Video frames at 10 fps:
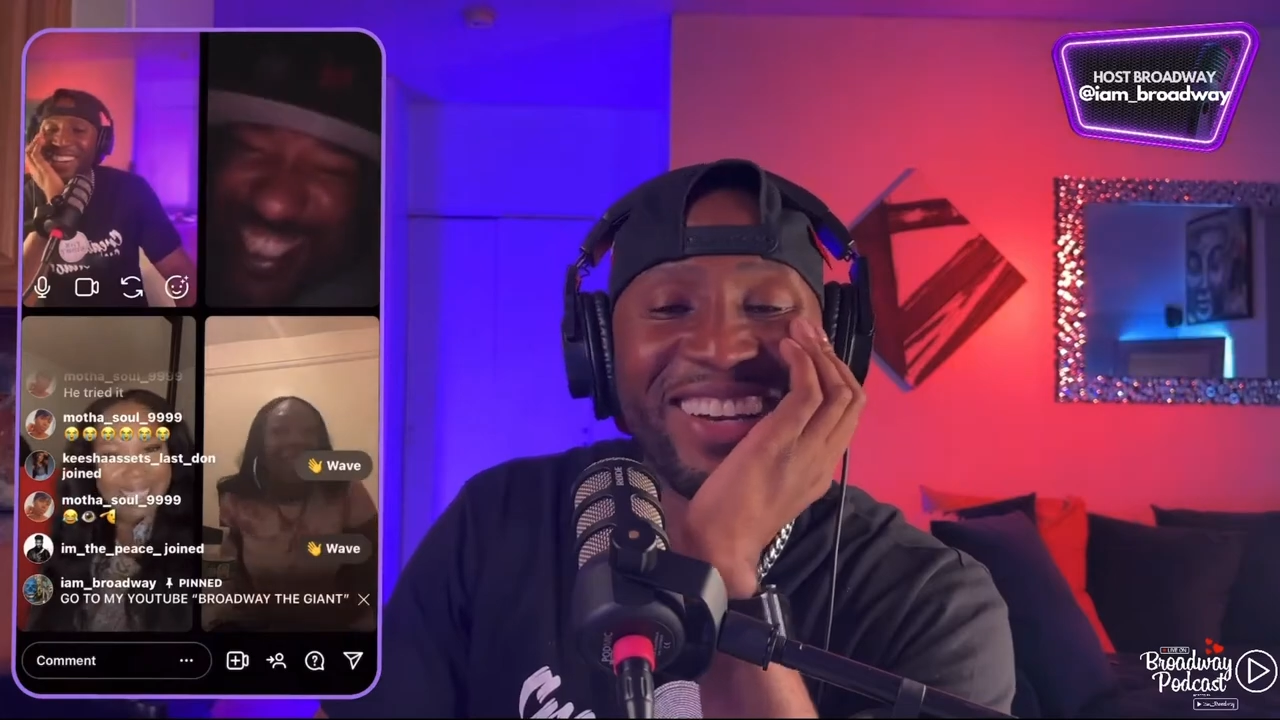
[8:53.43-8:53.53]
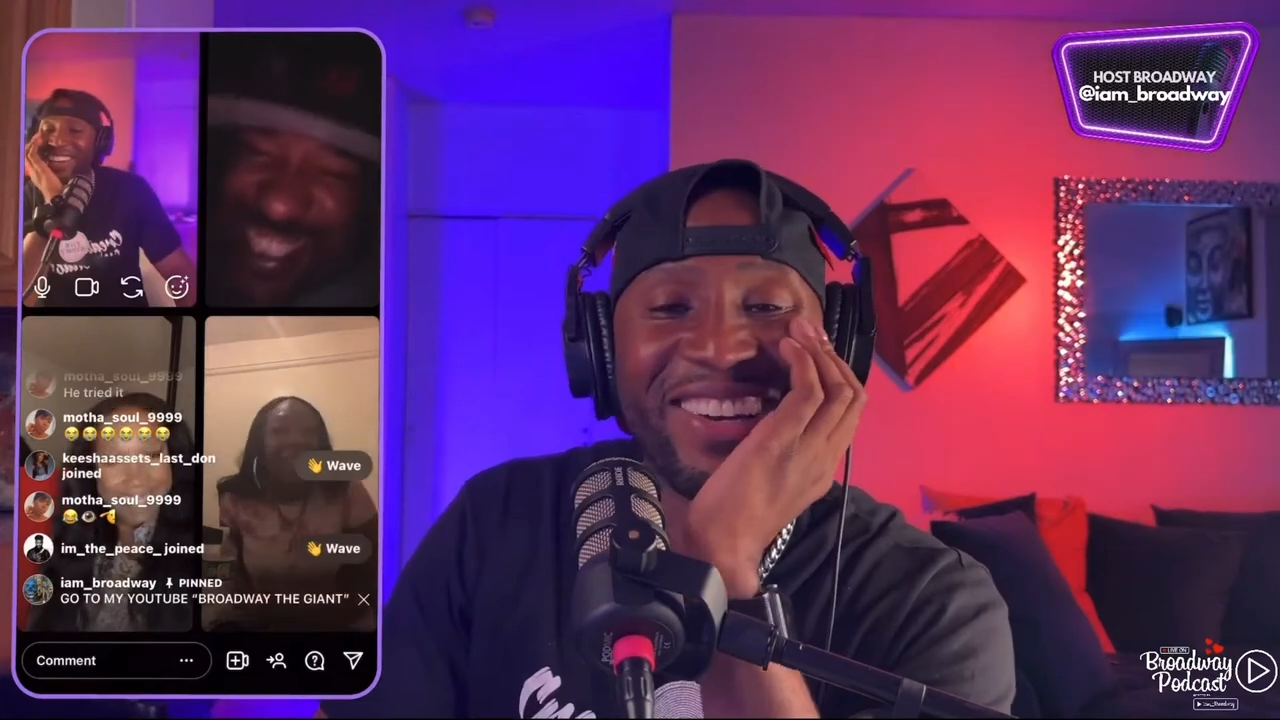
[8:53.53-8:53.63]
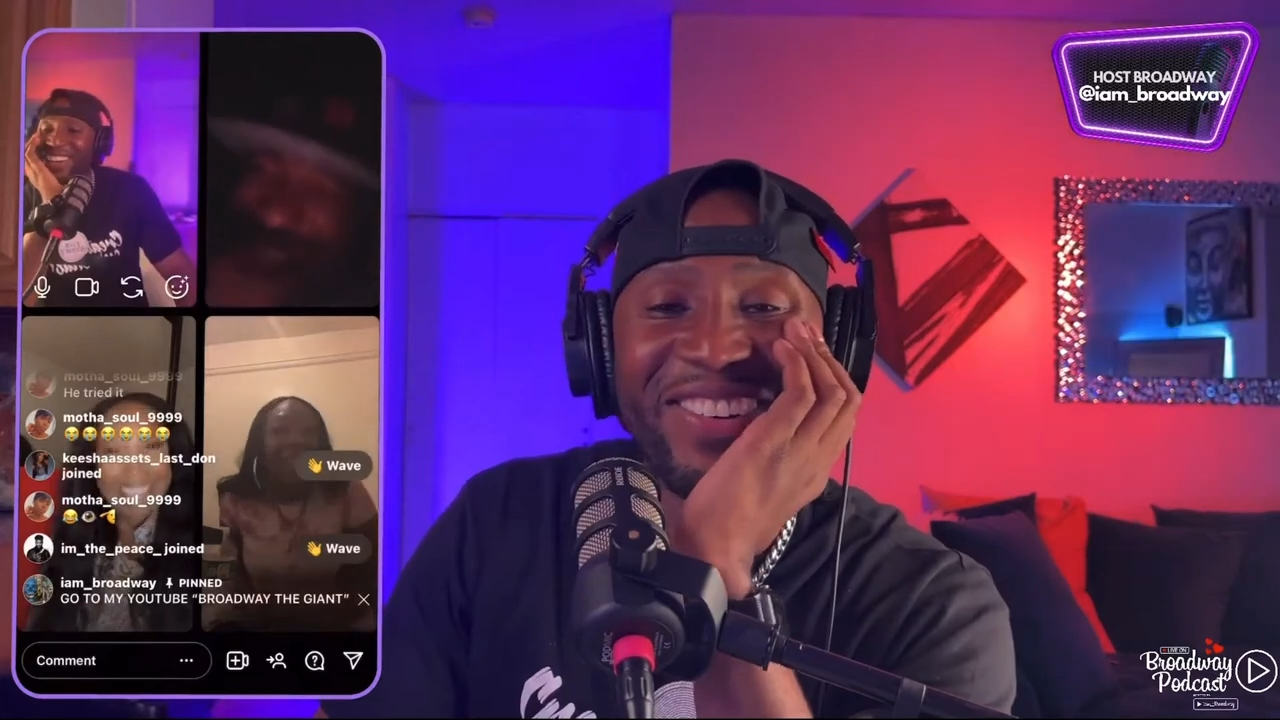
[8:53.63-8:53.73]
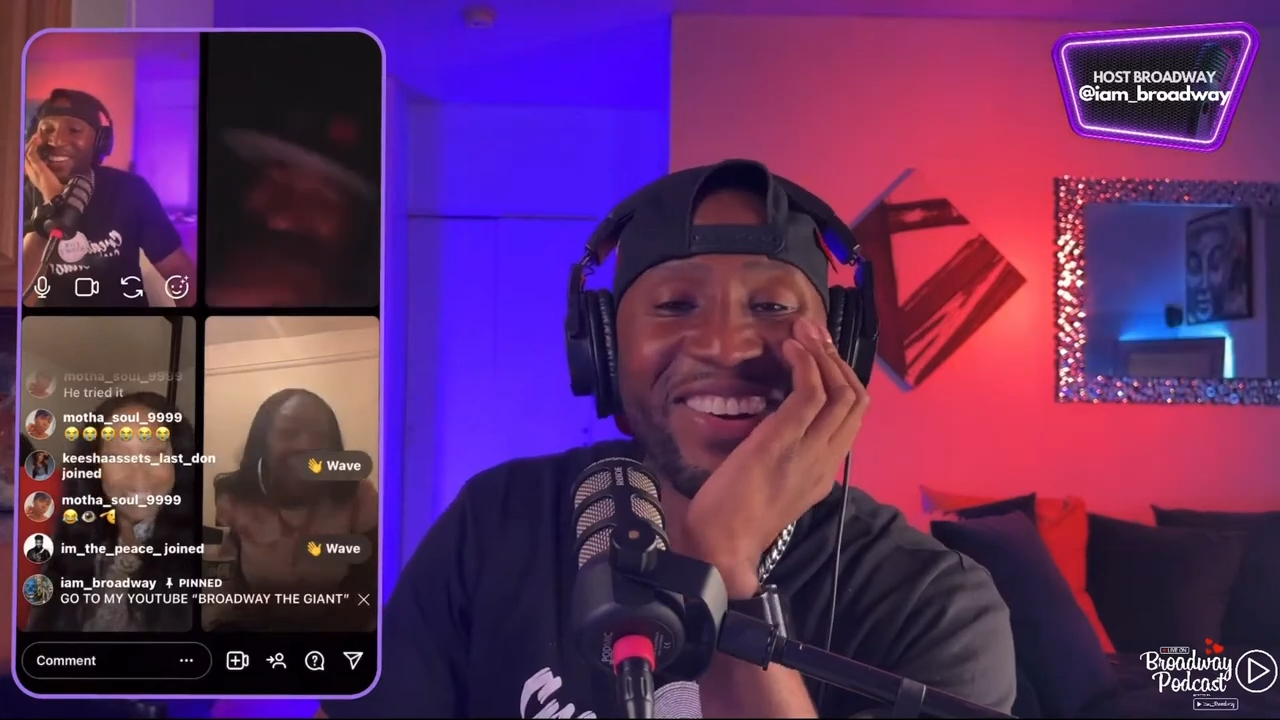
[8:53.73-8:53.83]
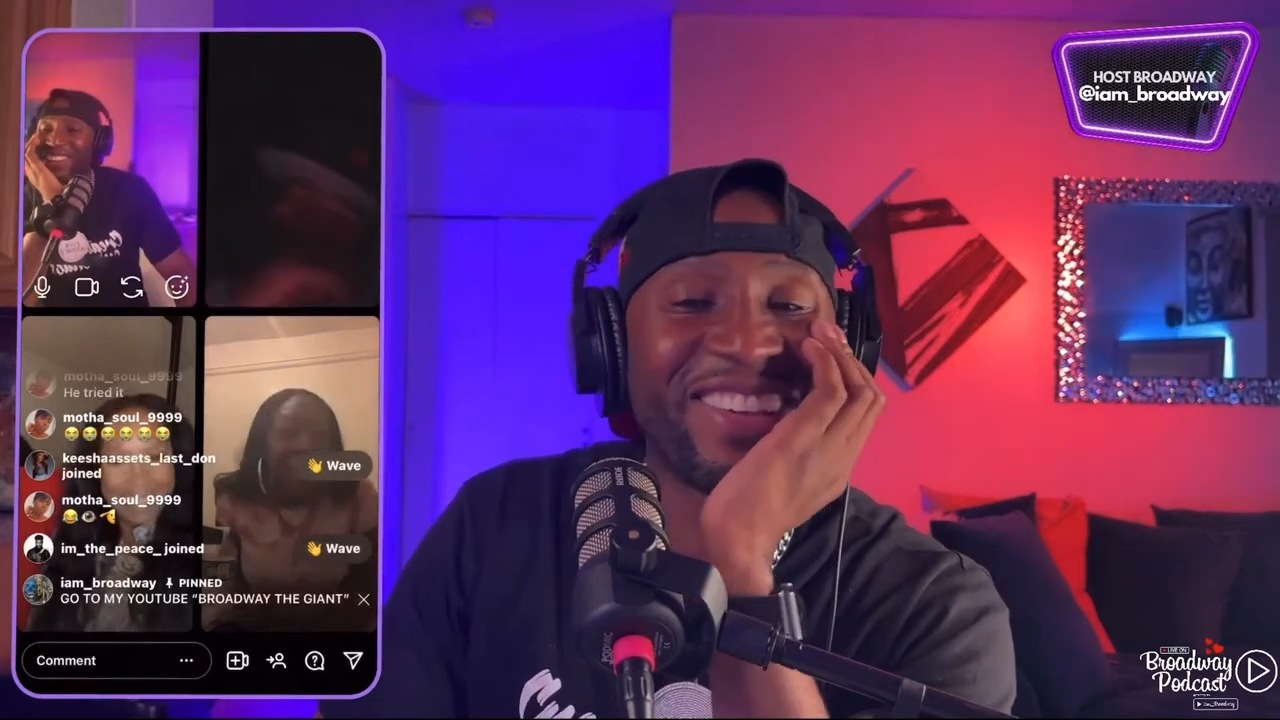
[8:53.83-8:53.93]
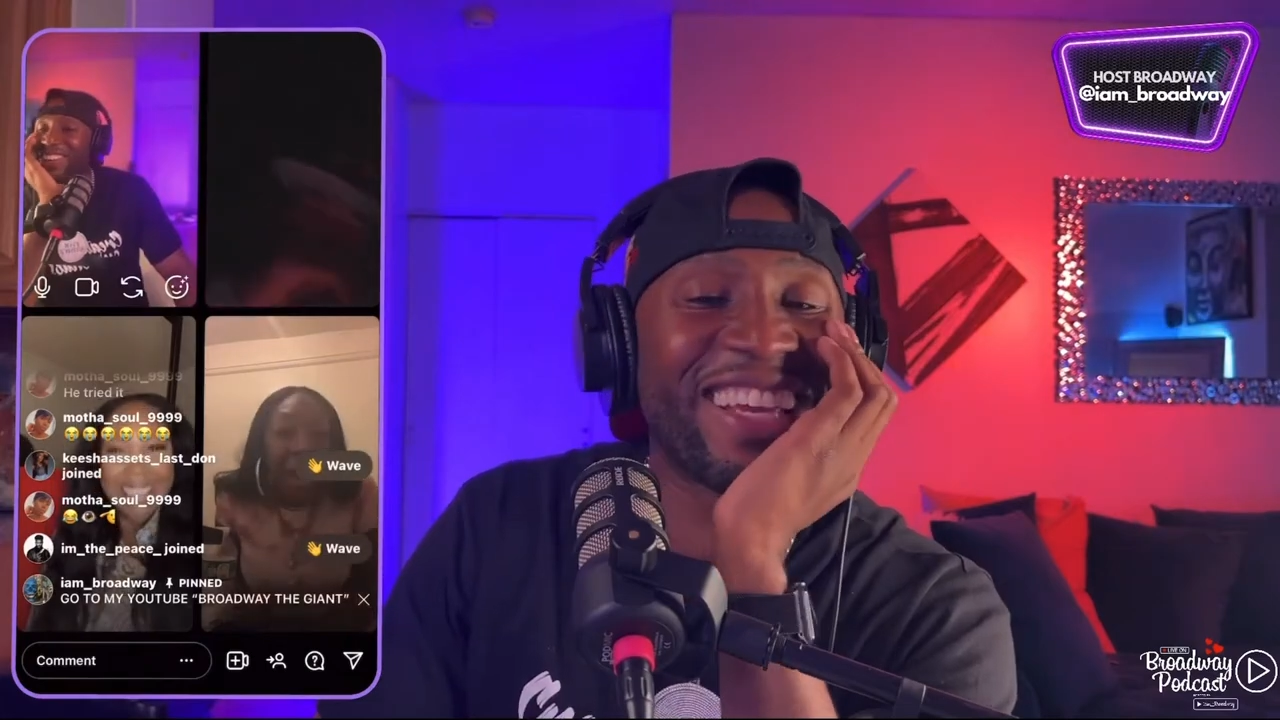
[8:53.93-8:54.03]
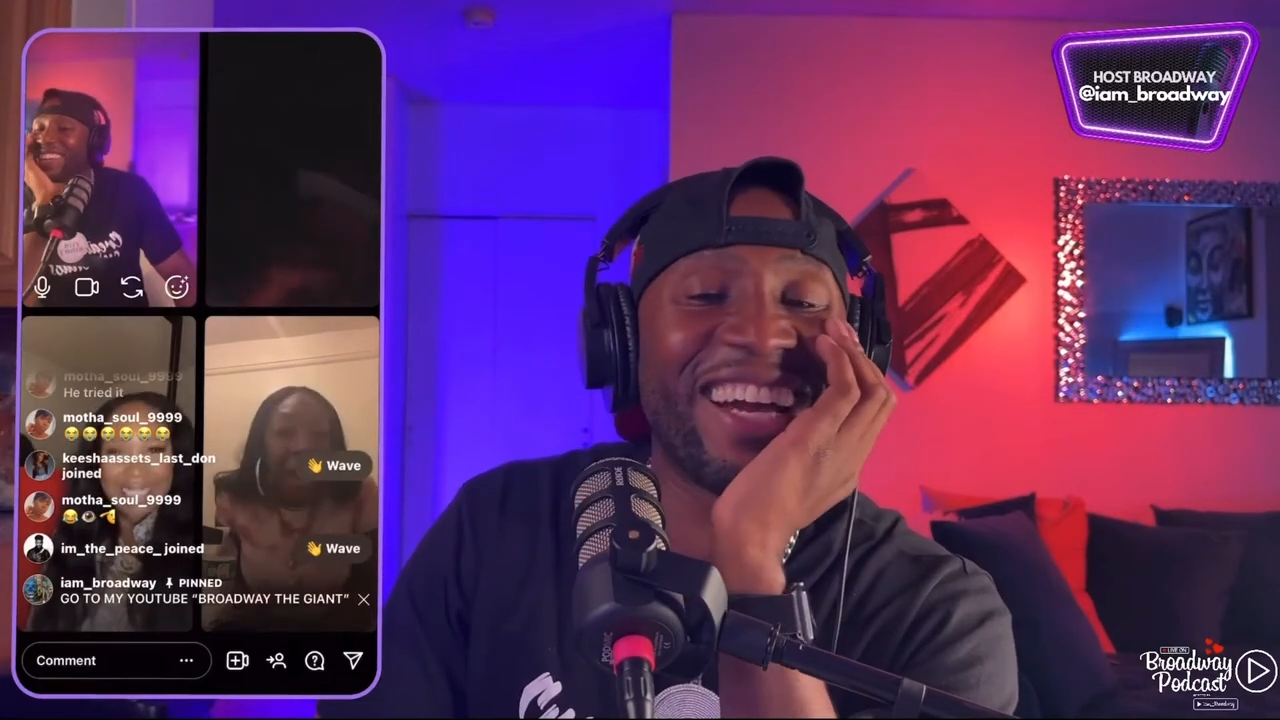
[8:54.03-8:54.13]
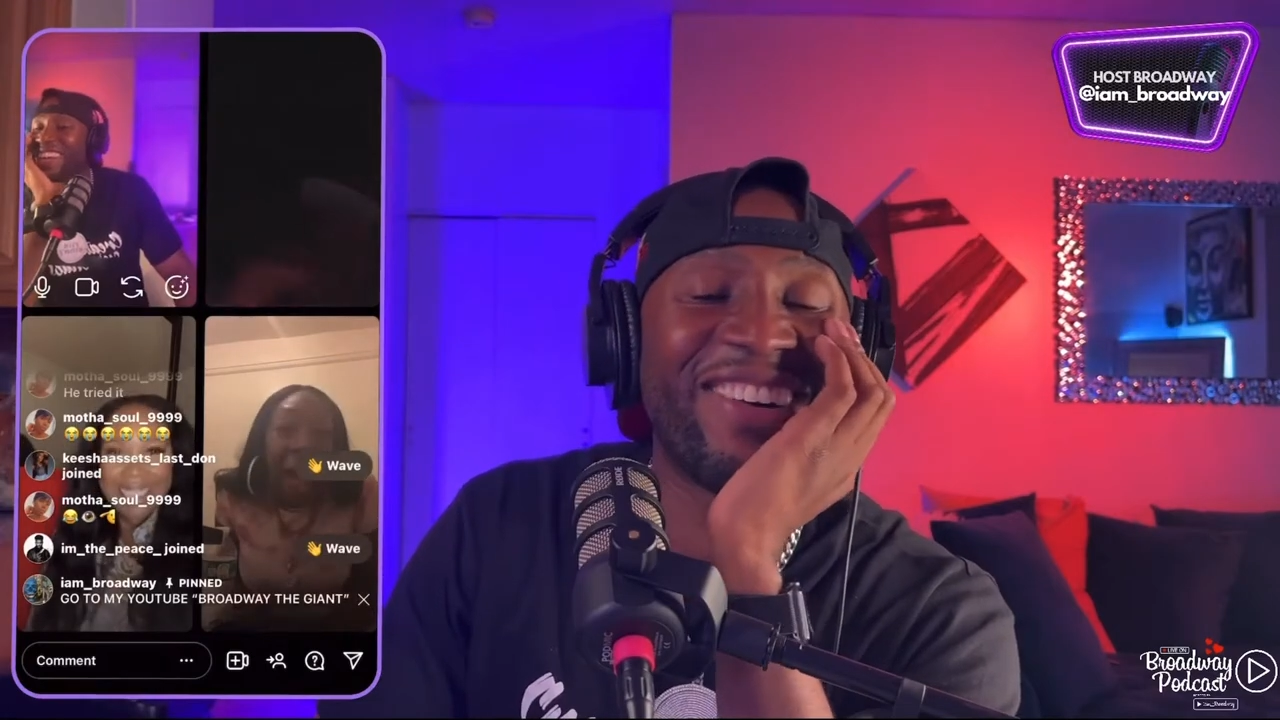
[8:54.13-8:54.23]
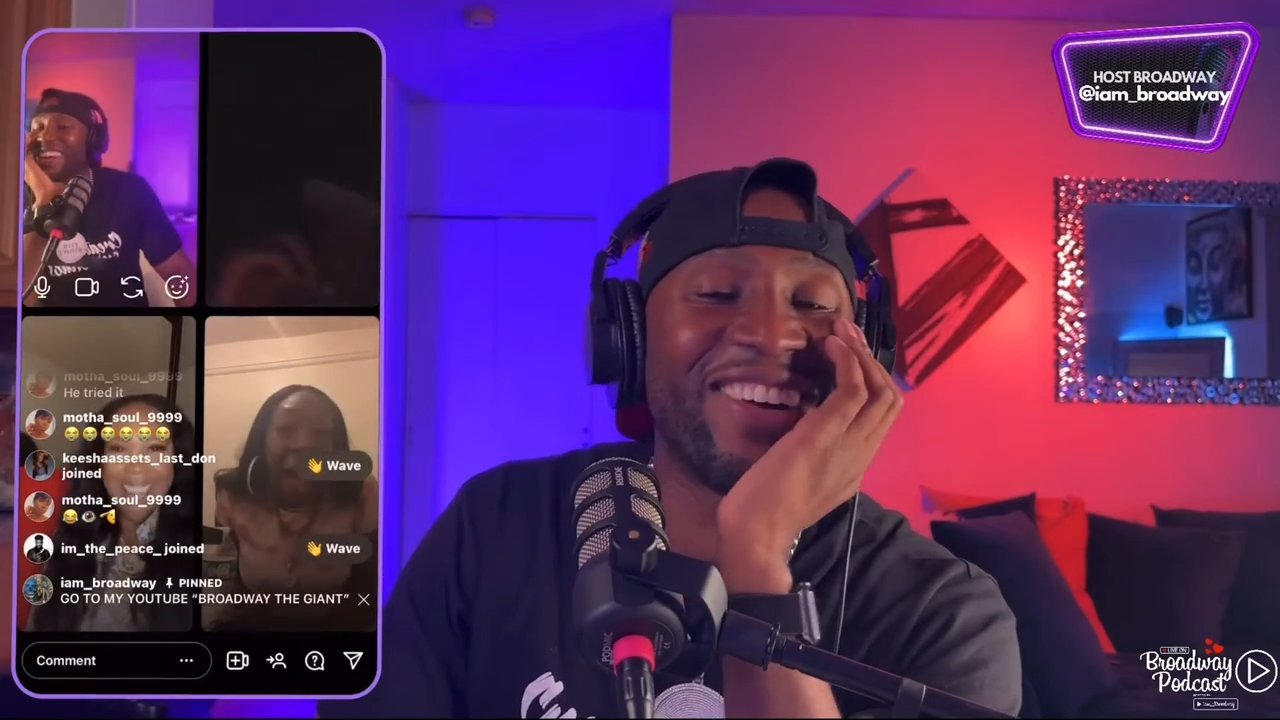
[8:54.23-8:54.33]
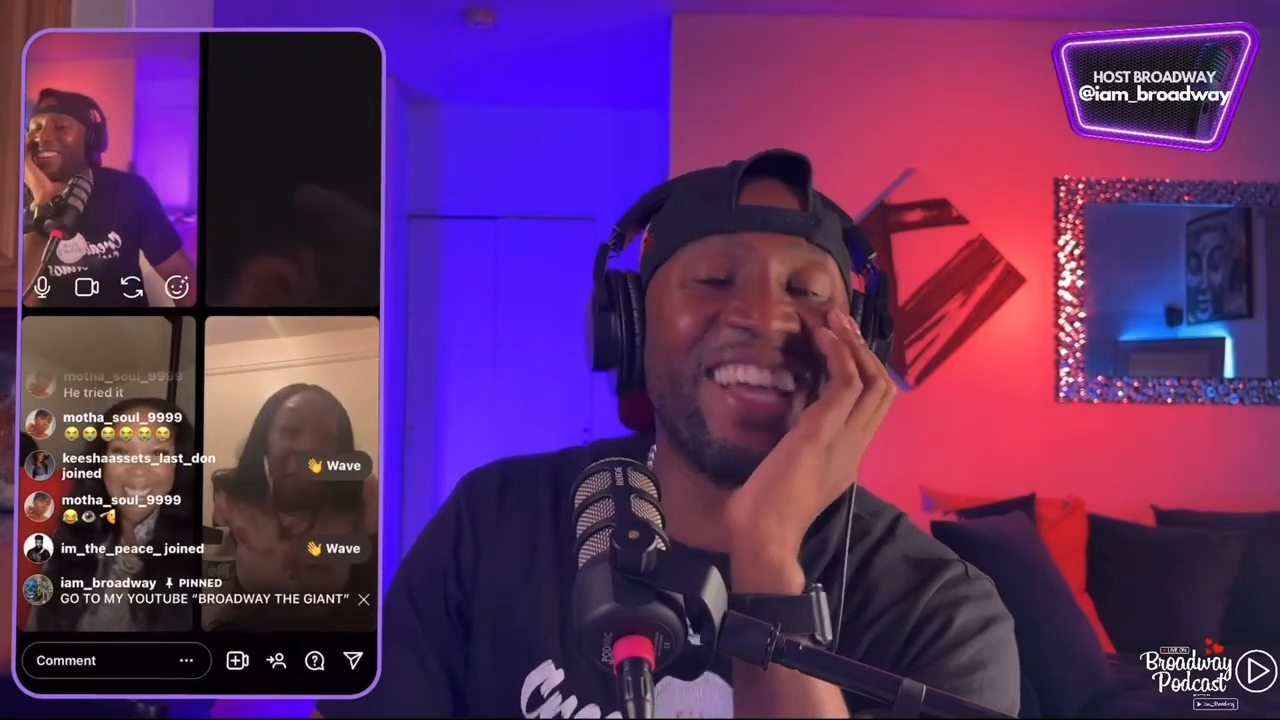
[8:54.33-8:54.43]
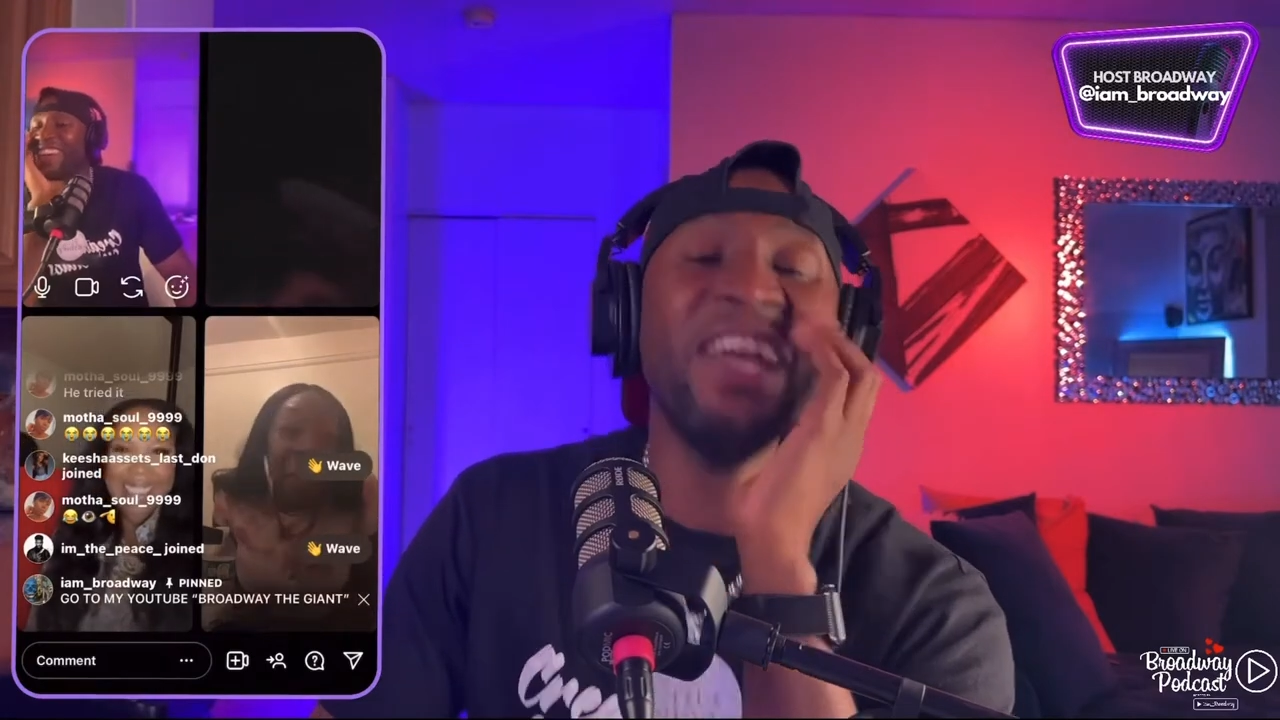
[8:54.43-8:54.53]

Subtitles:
It don't work that way.